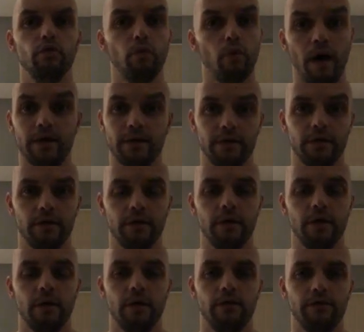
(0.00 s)

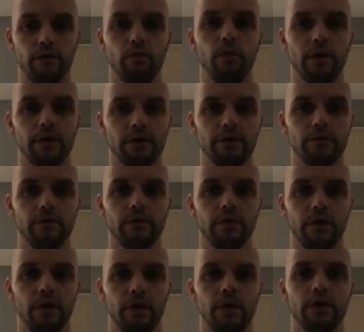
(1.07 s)
want to,
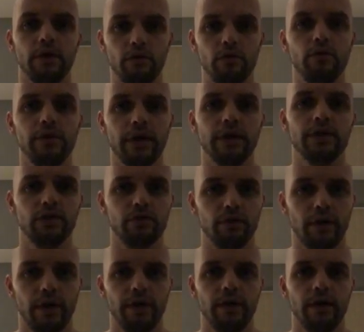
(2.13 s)
you can
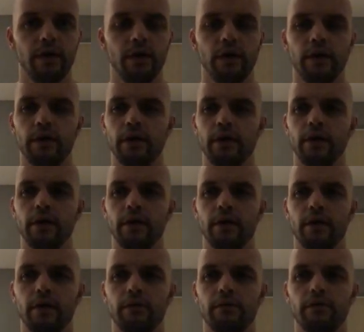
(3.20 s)
train
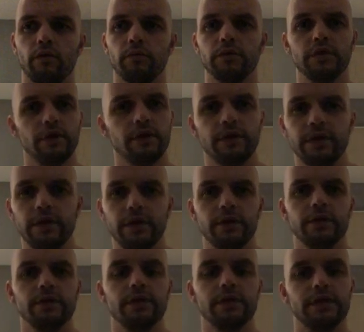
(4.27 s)
from 30
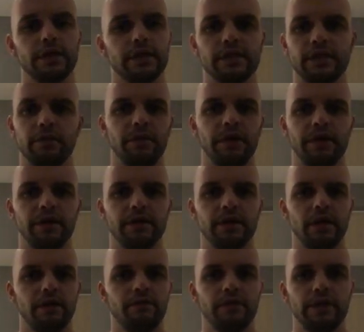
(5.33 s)
to 60 minutes
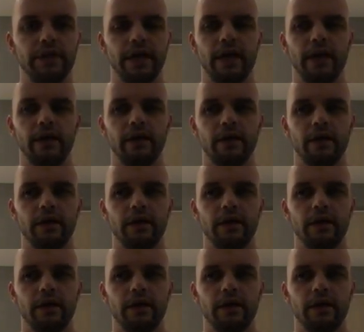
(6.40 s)
every day.